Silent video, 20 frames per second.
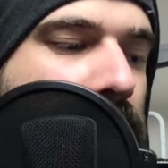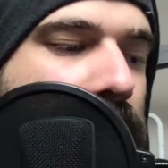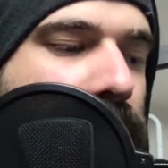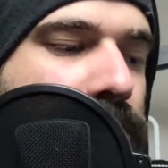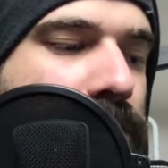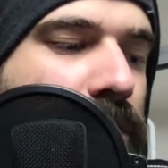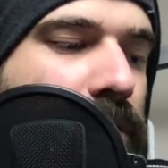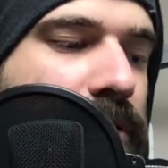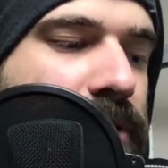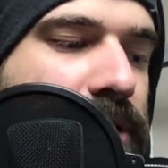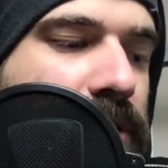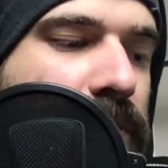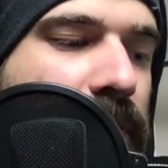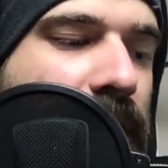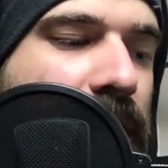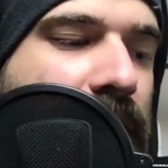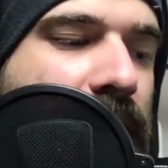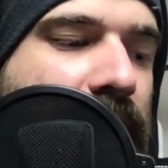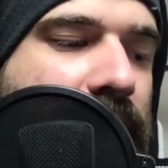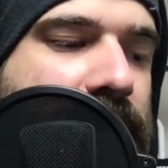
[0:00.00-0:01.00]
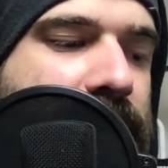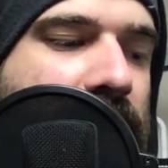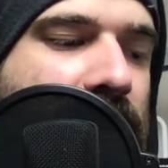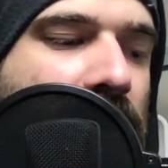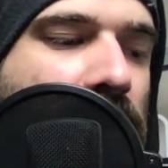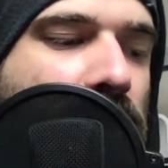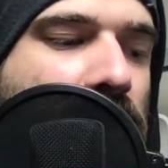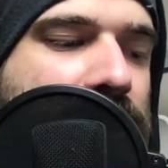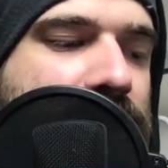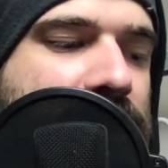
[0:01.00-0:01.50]
She also rarely asked me any
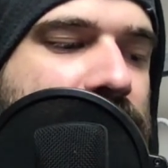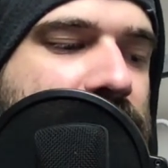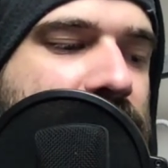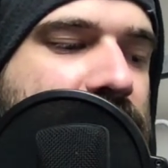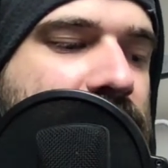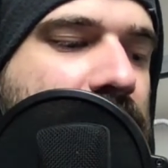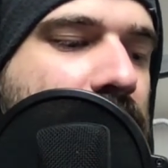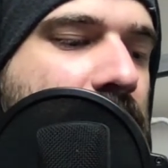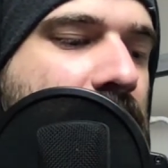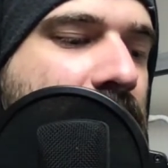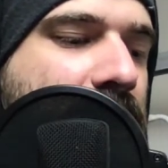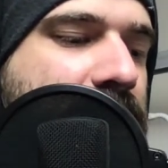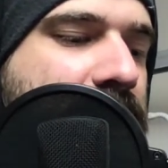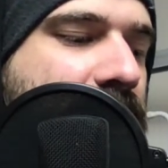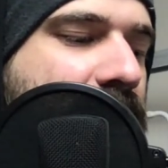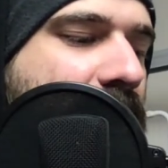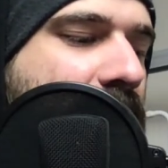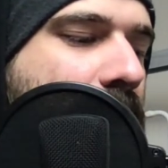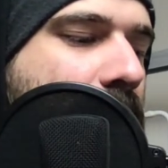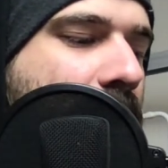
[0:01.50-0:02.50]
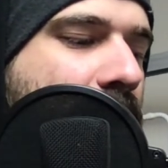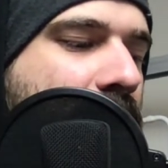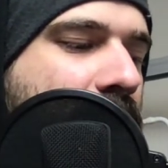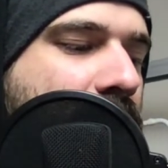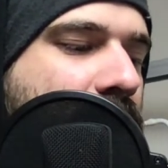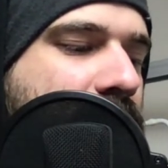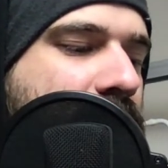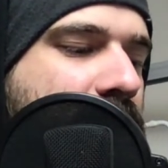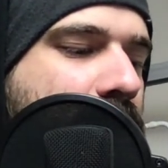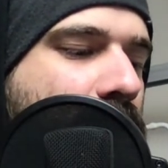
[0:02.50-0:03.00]
questions except how's your day been and
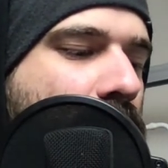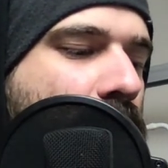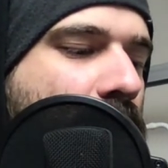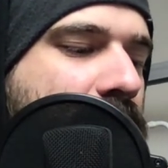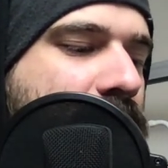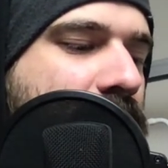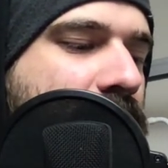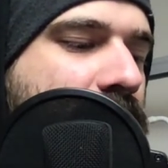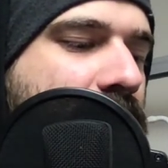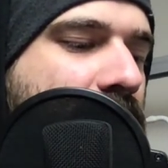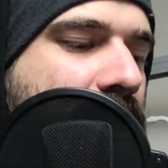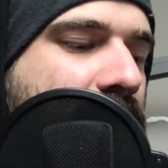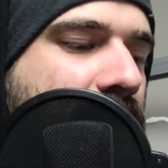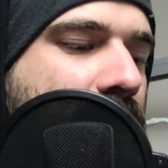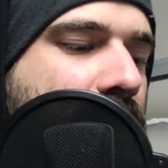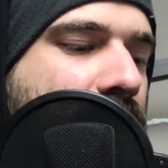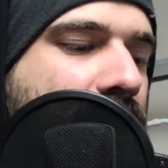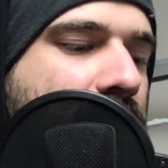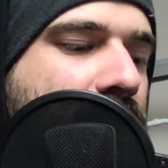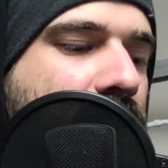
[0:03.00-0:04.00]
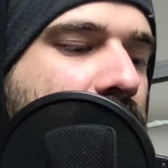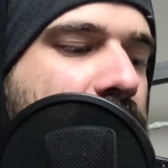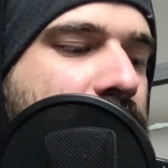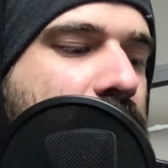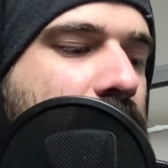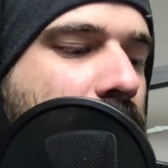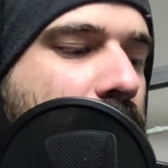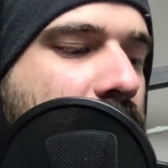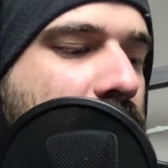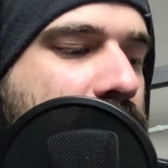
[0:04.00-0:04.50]
other simple questions like that. Maybe it was a
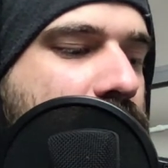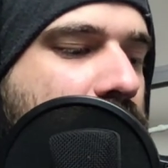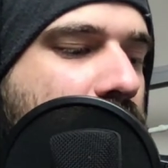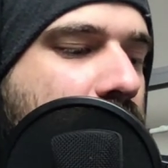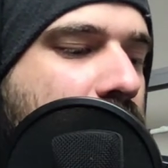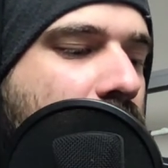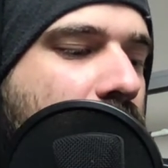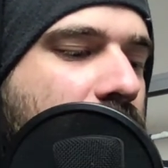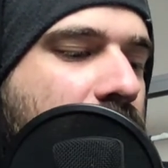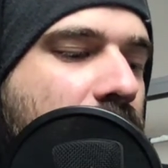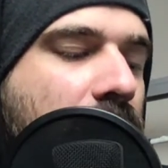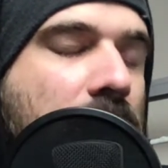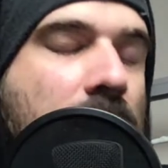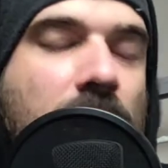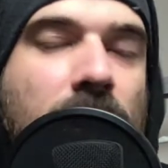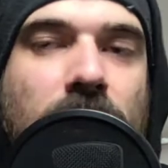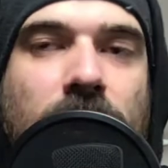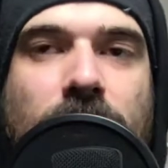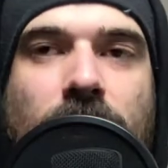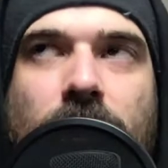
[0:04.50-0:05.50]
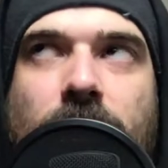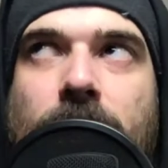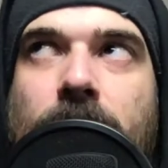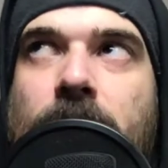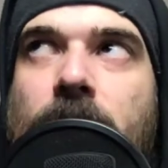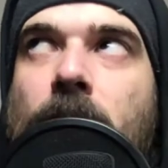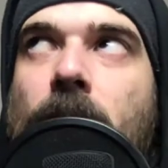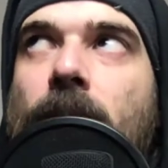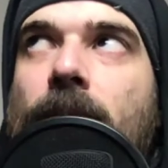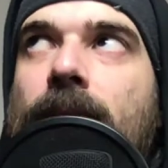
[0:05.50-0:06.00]
combination of both. Look,
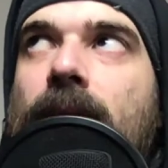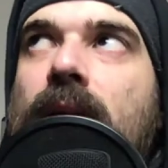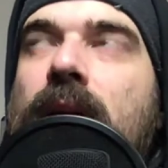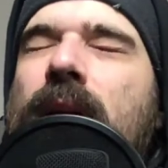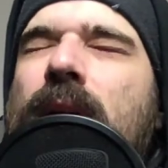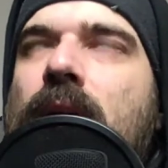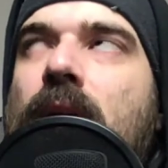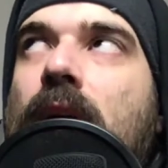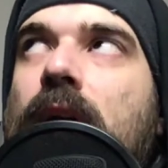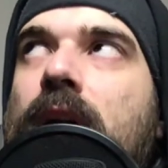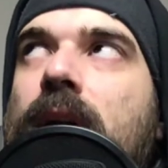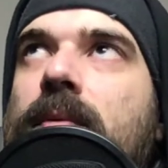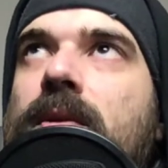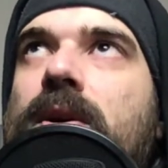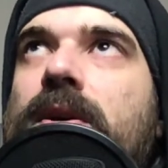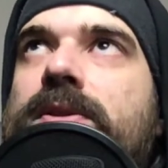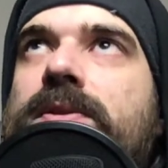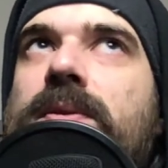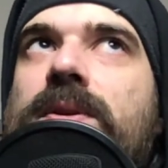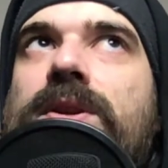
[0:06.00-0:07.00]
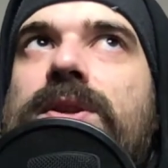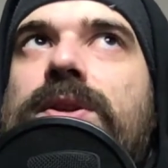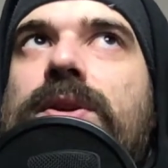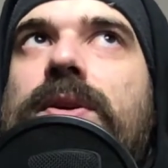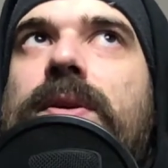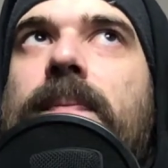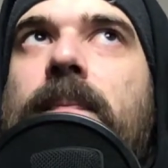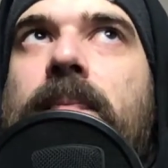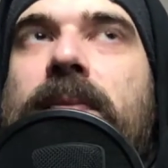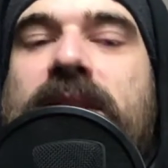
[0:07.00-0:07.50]
I'm going to be honest with you,
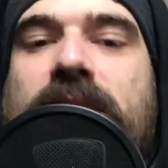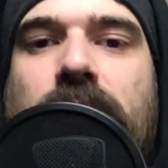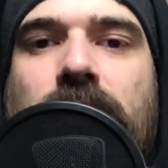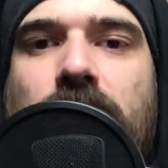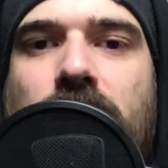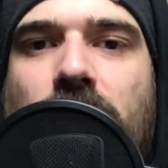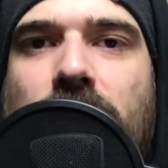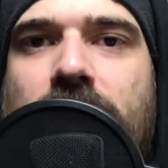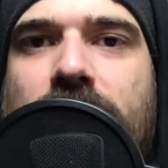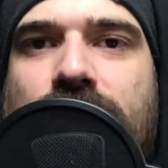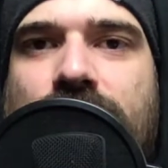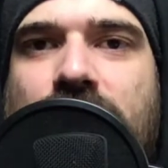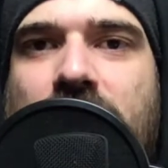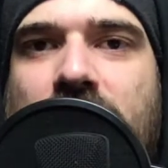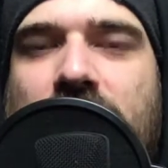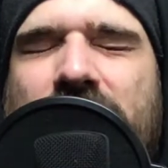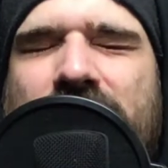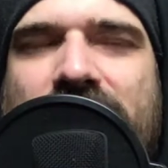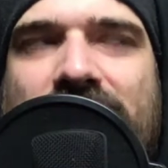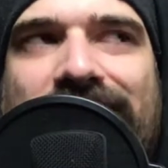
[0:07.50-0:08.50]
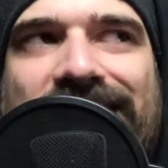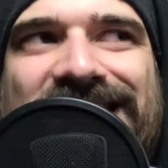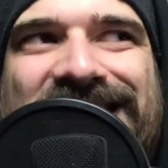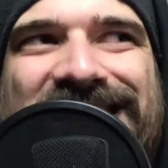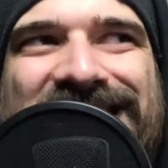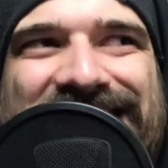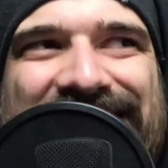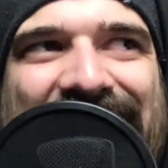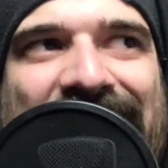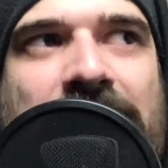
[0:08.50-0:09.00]
dude. There's a lot of chicks that
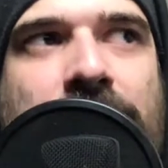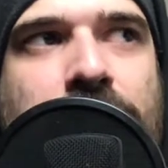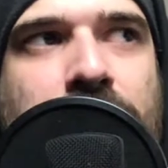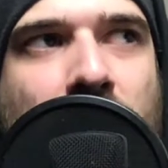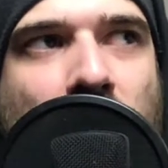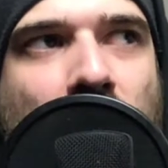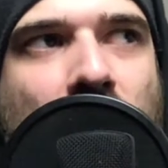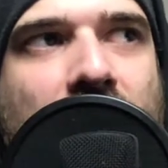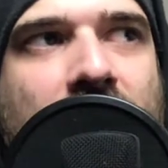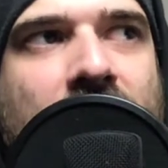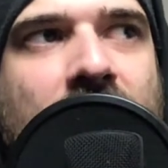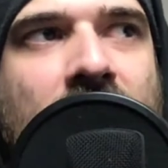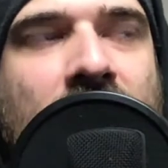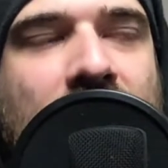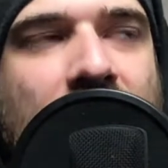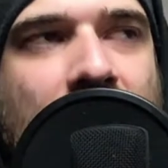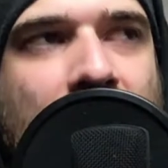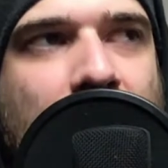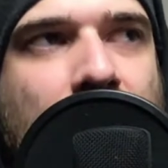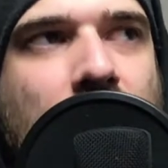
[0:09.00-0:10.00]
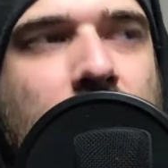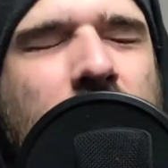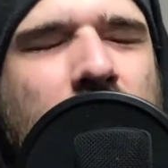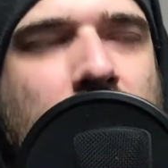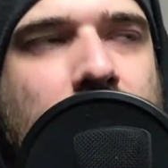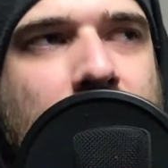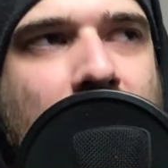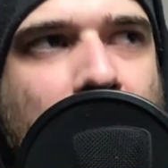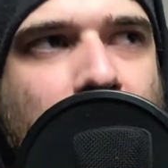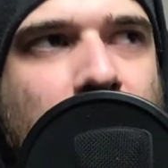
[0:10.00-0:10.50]
skate by and end up
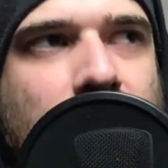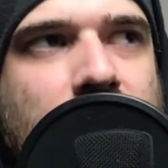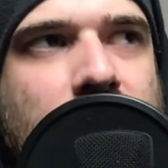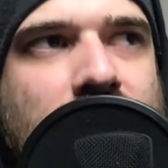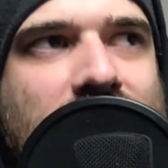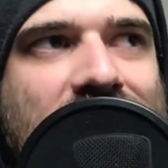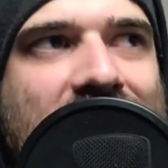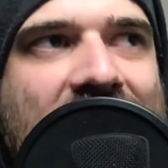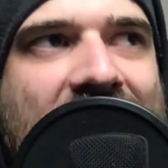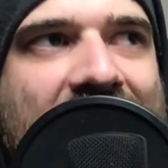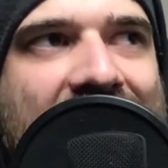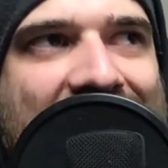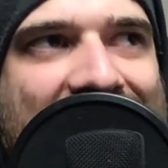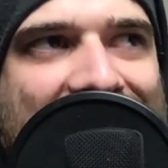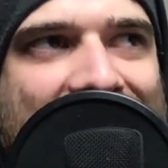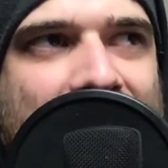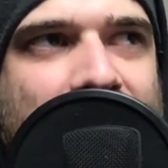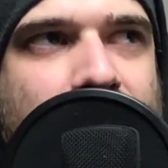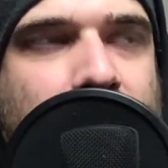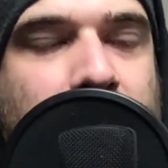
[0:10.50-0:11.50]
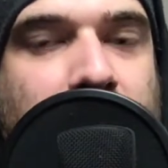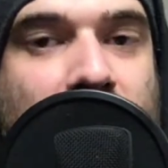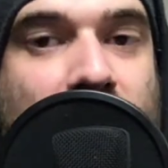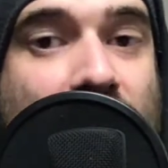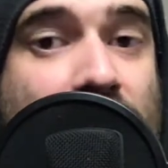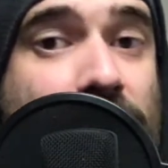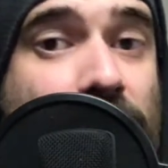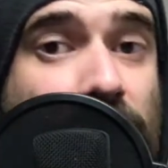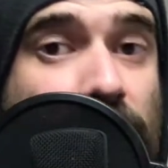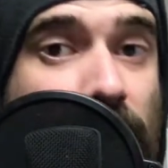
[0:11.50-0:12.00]
in marriages they hate, but
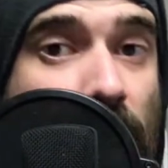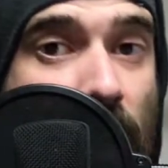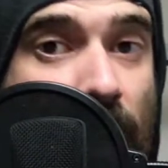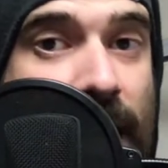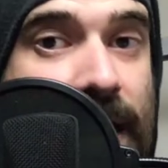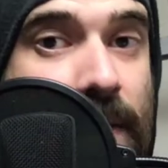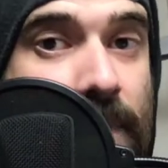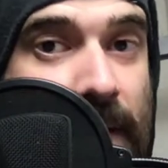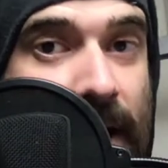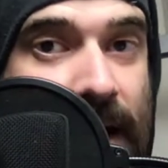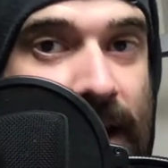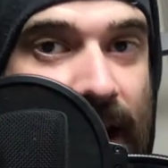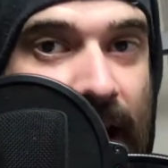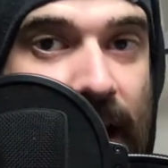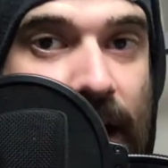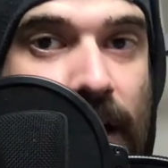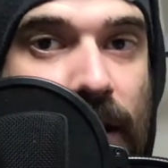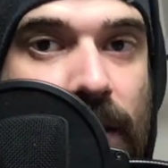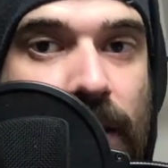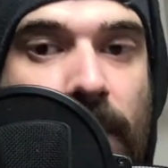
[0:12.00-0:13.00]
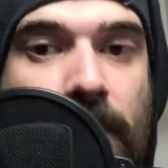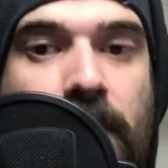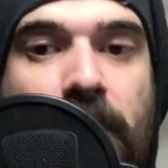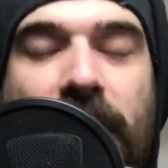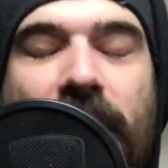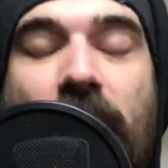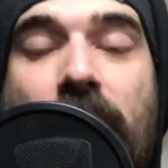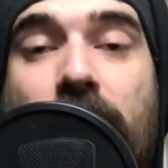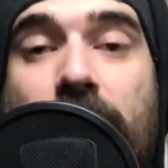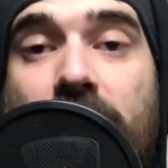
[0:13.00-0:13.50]
they lie about hating them
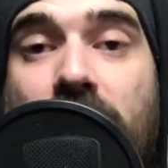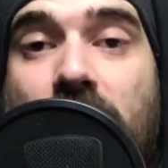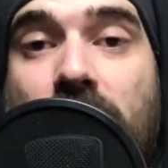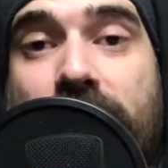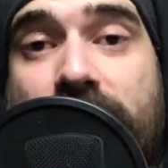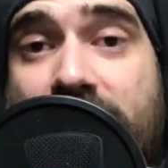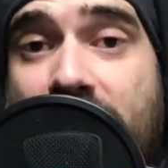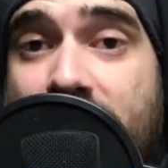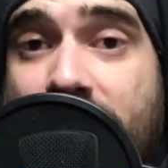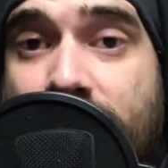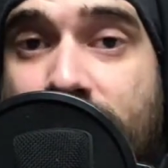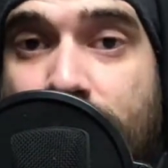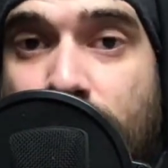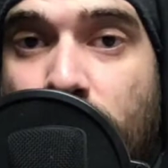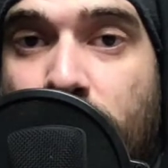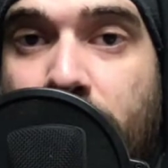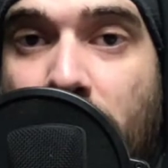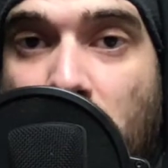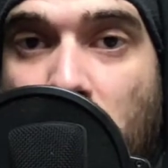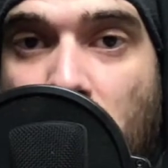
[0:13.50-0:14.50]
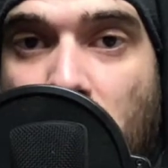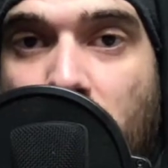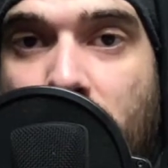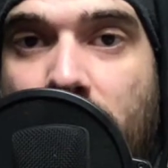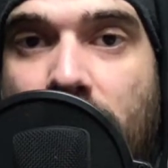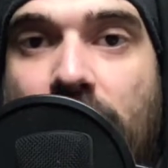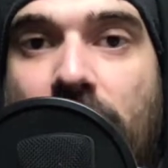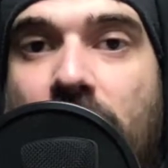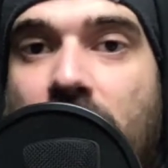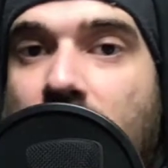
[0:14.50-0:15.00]
because they're super hot.
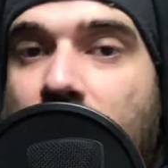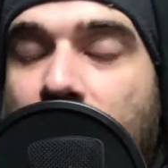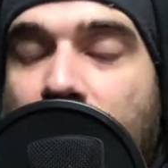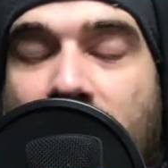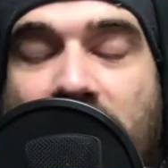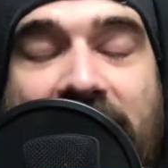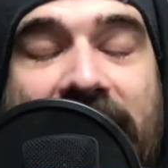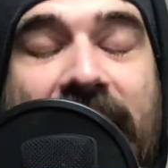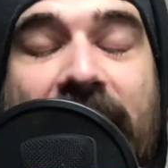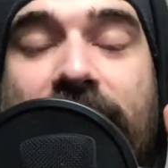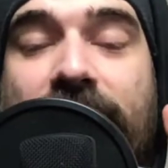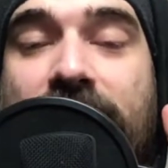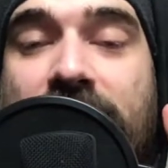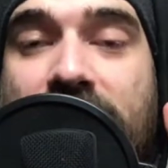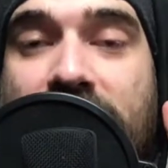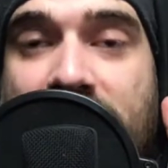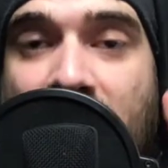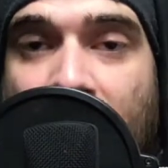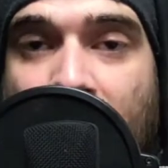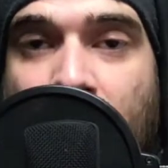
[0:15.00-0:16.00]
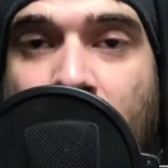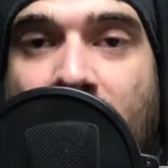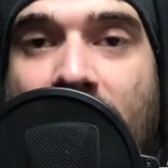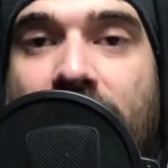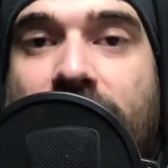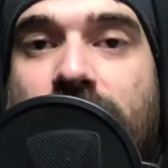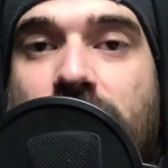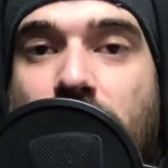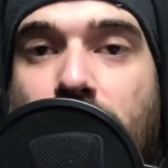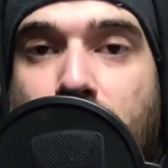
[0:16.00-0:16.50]
They are dumb
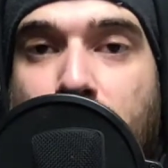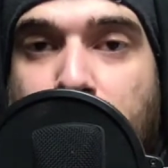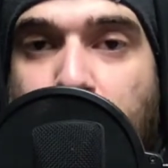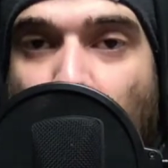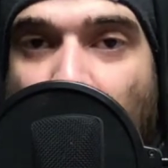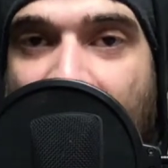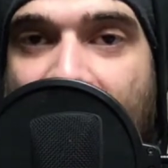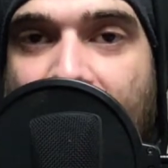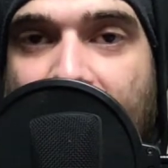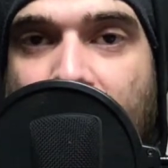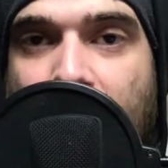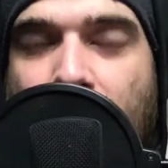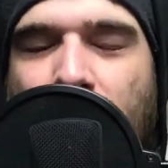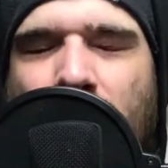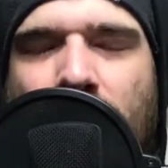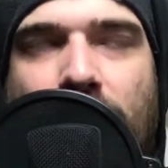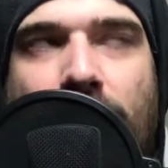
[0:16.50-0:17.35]
as a brick.